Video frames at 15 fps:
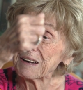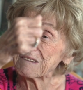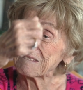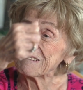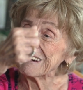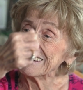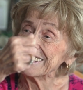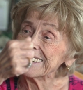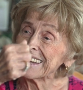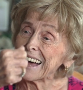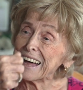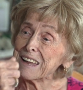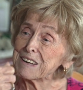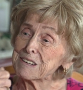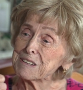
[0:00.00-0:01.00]
run
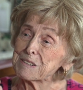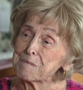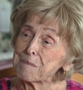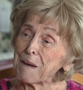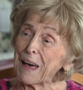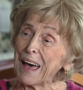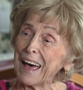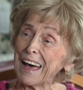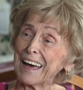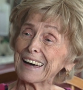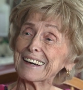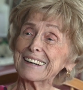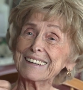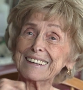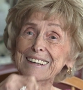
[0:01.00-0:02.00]
down his
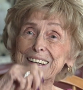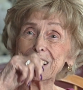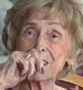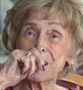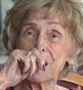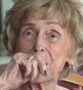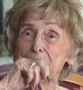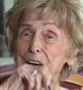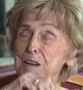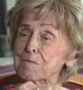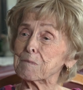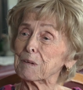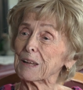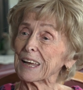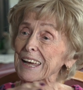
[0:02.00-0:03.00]
back, and
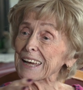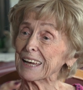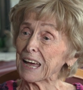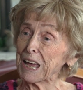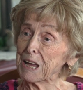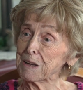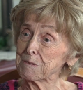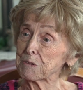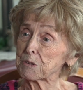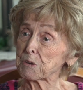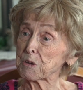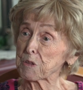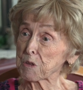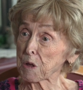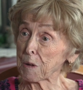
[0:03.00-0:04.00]
play games
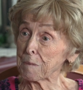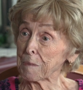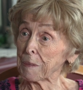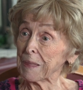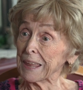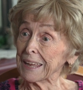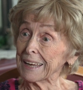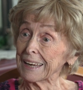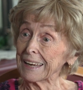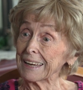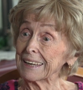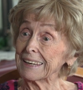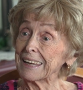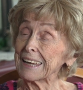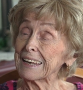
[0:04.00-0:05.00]
with him.
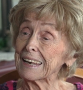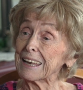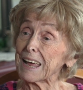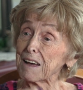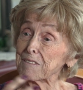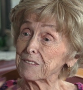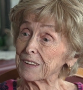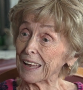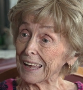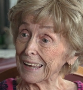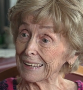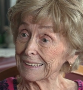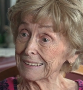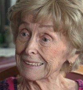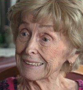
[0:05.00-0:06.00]
And he loved that.